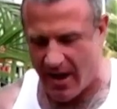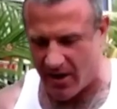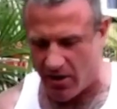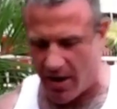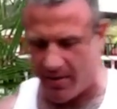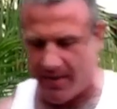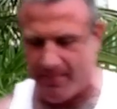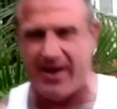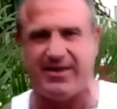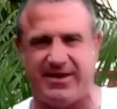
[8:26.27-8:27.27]
and
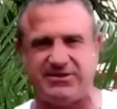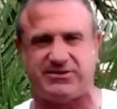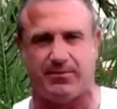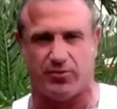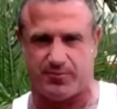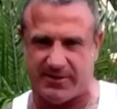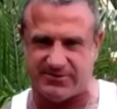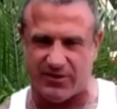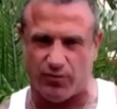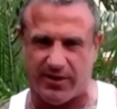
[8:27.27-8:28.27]
combining these symbols, because
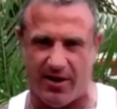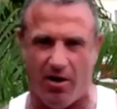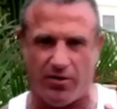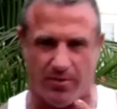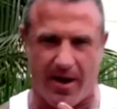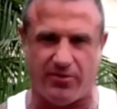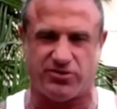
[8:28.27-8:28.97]
that's what they are in your mind.